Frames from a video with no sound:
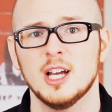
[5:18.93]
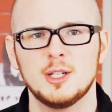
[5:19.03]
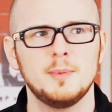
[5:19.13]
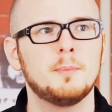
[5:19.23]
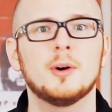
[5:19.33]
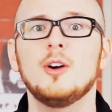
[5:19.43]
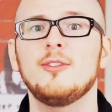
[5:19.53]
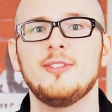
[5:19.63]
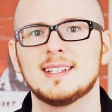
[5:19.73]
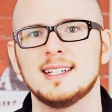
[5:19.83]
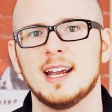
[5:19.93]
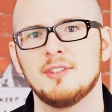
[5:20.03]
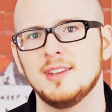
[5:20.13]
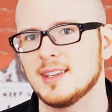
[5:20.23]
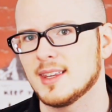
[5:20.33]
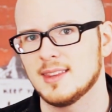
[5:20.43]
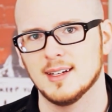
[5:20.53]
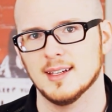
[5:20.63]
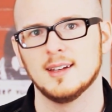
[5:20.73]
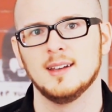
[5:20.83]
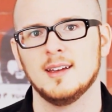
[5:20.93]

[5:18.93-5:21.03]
to be perfect in everything that they did.